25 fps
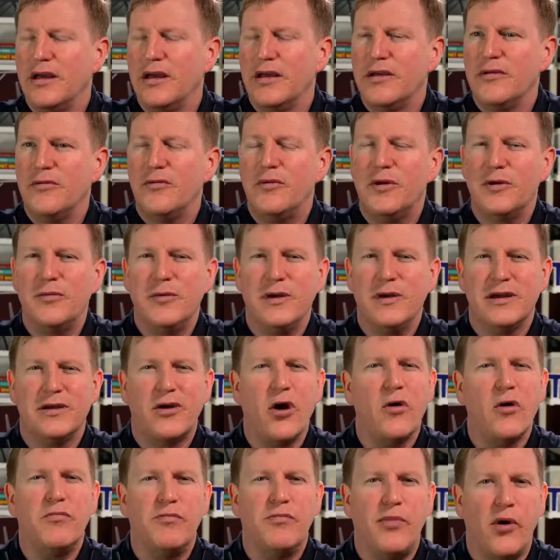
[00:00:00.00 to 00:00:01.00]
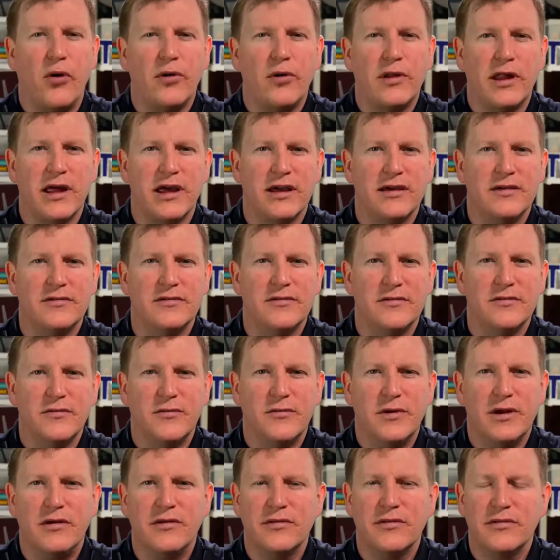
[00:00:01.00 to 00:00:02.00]
when we go bowling,
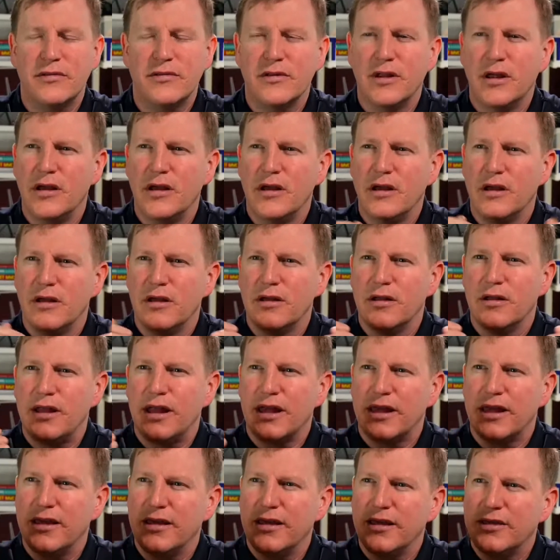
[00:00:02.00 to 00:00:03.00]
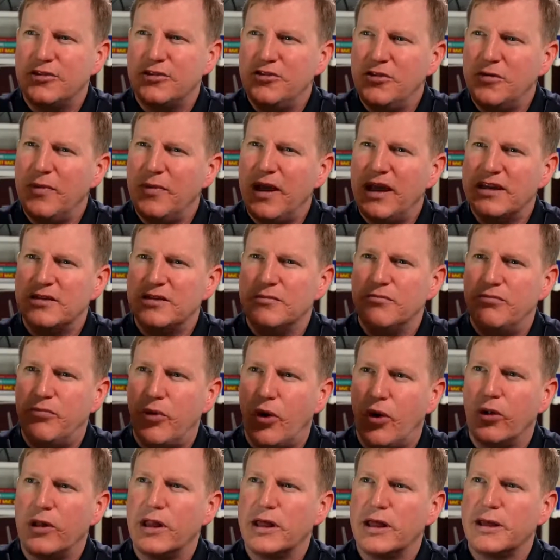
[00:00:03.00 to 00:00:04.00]
we don't like. Could you imagine
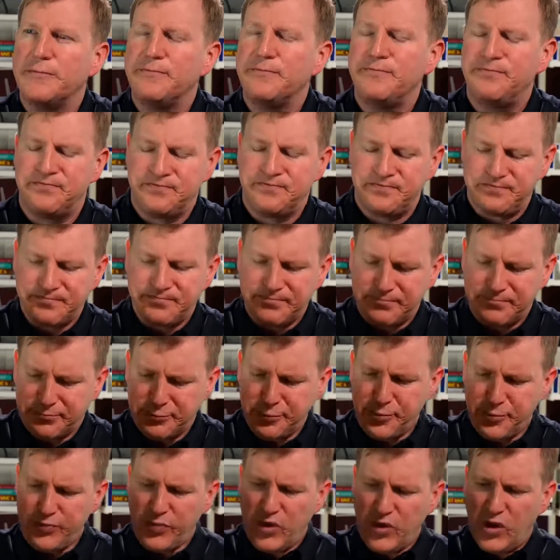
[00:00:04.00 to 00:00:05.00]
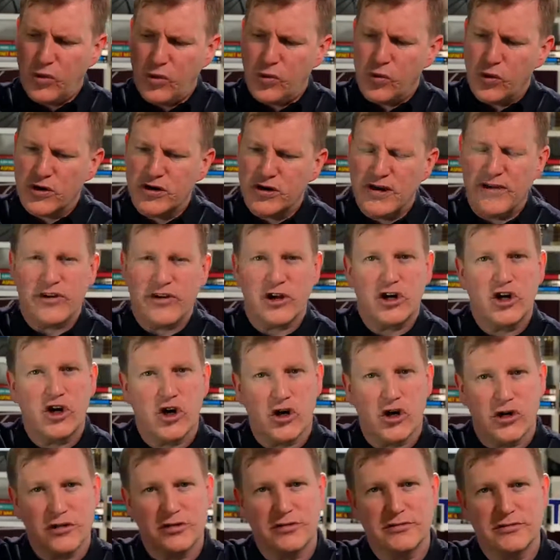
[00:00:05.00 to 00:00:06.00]
bowling where you have a
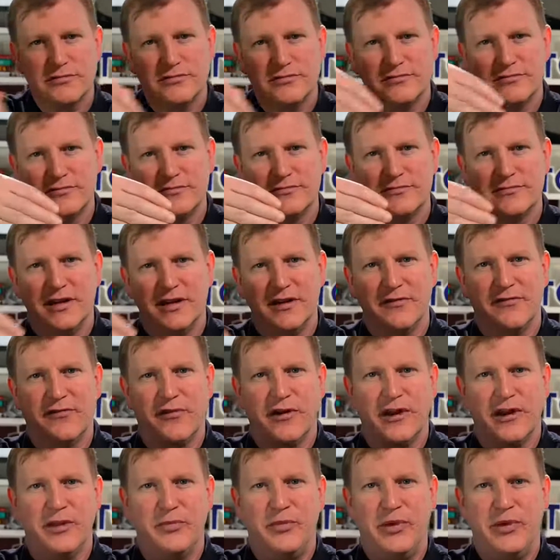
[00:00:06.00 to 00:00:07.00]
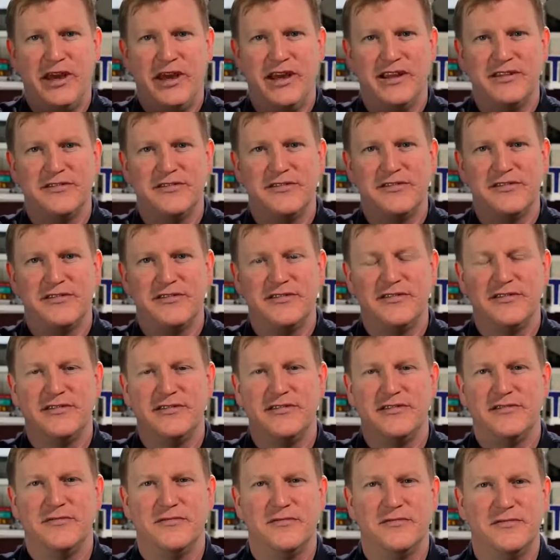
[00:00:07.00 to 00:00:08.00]
curtain in front of the pins?
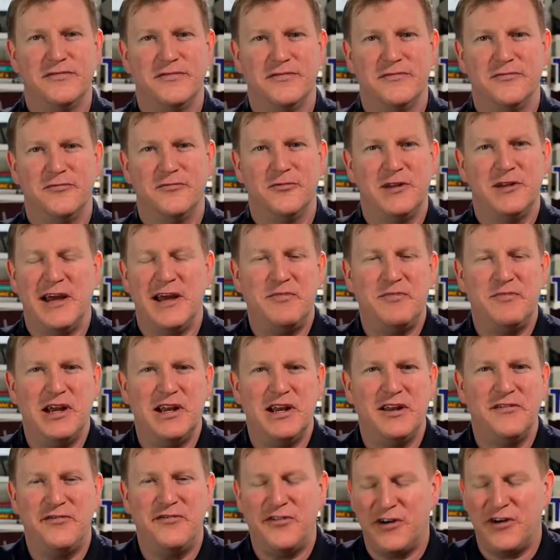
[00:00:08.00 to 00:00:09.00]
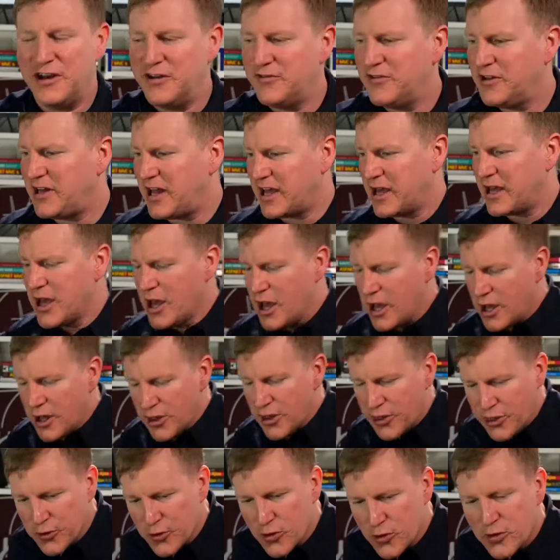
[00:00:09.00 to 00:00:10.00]
Would that be any fun if you like
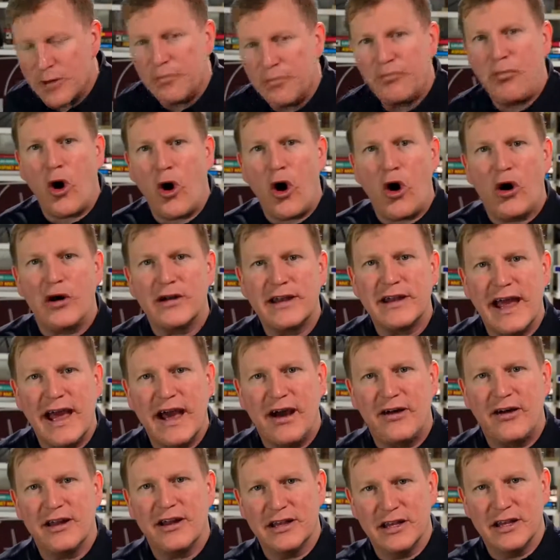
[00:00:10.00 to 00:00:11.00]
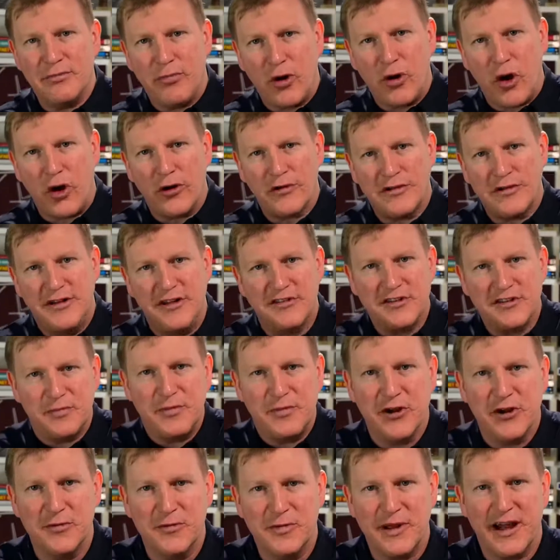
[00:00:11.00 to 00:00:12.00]
threw a ball down and the ball
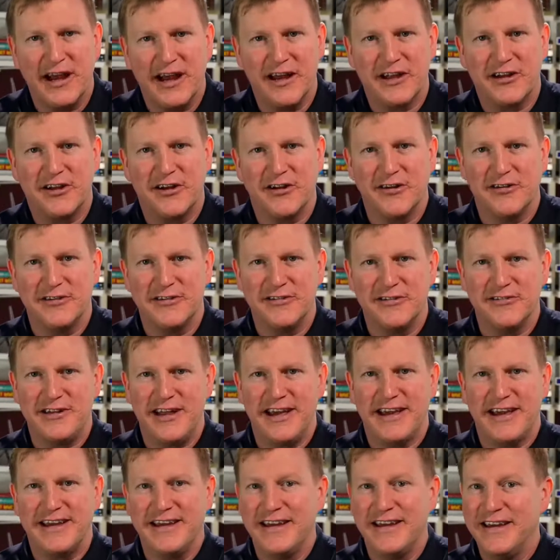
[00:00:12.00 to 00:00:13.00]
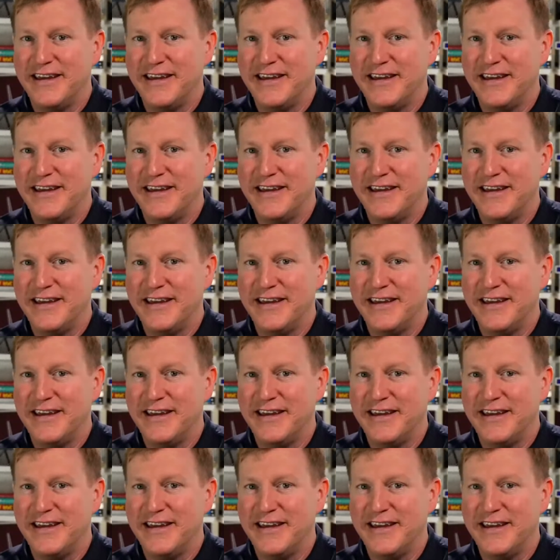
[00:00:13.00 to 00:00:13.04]
disappeared behind a curtain? You're like,